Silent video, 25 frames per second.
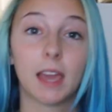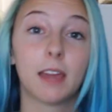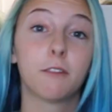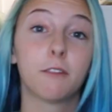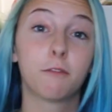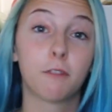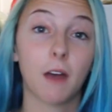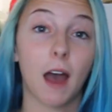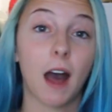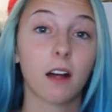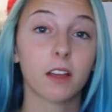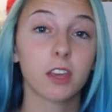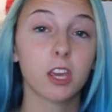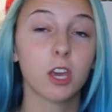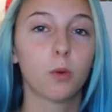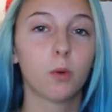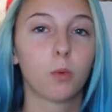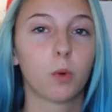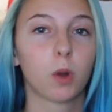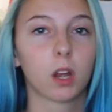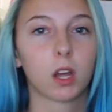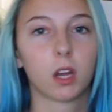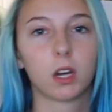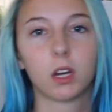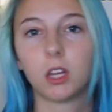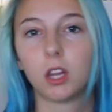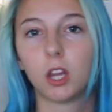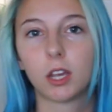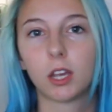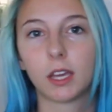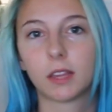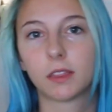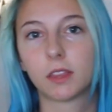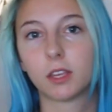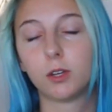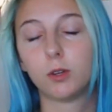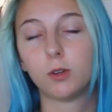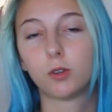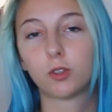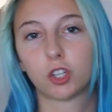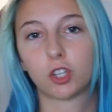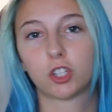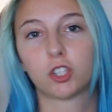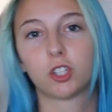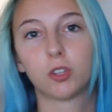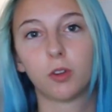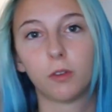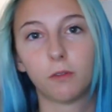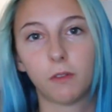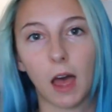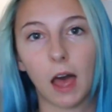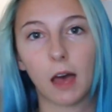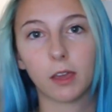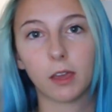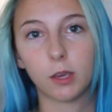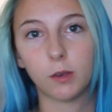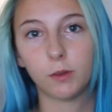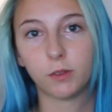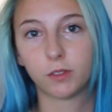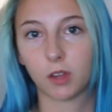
And value, we're gonna look at the nutritional value.